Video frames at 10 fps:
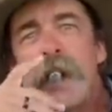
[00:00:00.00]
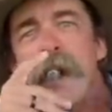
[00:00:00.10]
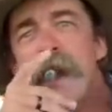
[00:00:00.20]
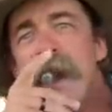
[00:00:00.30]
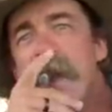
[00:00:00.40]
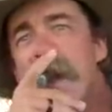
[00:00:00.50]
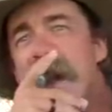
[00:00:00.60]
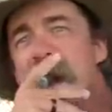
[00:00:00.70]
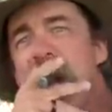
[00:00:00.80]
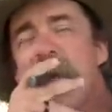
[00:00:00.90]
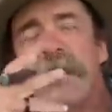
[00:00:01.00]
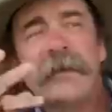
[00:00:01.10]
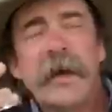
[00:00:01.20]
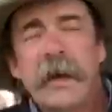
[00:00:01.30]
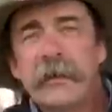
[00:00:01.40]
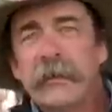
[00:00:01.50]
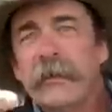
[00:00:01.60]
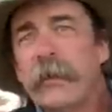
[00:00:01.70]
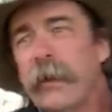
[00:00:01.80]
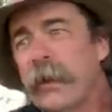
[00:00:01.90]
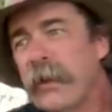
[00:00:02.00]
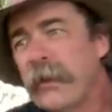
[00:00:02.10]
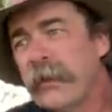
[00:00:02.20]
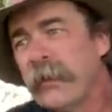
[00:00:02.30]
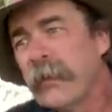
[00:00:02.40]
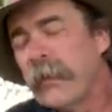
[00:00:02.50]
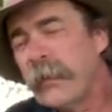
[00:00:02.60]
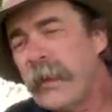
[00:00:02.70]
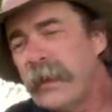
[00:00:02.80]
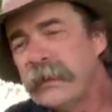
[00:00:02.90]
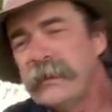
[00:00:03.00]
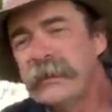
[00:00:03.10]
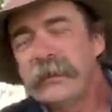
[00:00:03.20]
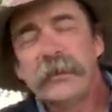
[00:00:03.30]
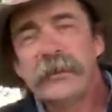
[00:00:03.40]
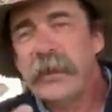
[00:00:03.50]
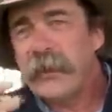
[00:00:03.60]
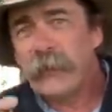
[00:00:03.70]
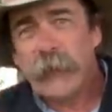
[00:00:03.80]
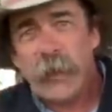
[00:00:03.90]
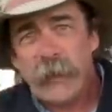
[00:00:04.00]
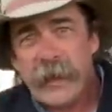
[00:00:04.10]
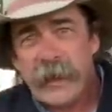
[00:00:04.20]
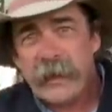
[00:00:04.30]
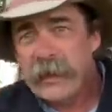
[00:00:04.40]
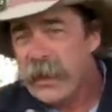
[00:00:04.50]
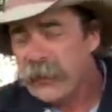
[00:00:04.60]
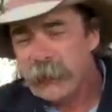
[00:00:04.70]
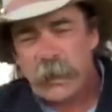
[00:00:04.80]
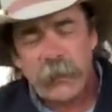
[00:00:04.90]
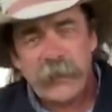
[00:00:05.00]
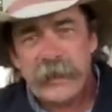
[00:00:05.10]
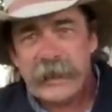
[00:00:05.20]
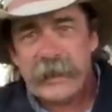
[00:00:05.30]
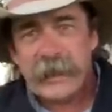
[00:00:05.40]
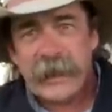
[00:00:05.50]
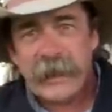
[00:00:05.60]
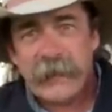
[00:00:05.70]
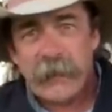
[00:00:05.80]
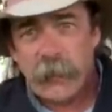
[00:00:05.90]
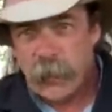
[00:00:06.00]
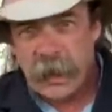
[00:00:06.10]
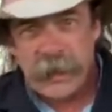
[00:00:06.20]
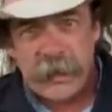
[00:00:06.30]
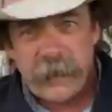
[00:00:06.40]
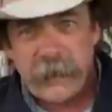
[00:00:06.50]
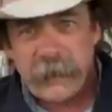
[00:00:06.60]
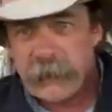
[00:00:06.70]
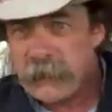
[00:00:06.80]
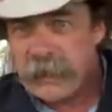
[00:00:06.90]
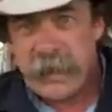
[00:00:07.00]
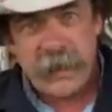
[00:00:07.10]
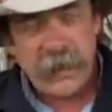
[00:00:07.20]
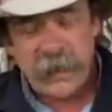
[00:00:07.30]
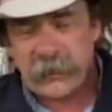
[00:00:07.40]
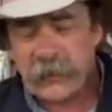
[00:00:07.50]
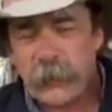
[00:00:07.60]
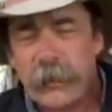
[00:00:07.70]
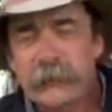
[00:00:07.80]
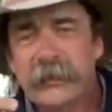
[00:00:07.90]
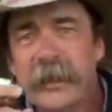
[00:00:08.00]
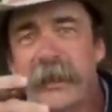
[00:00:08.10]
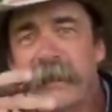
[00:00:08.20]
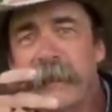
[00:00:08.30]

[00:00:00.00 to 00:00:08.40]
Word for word: And they want a, a doctor or a lawyer or a politician. There's nothing wrong with that. Nothing wrong with any of that. Okay? That's not what I'm saying.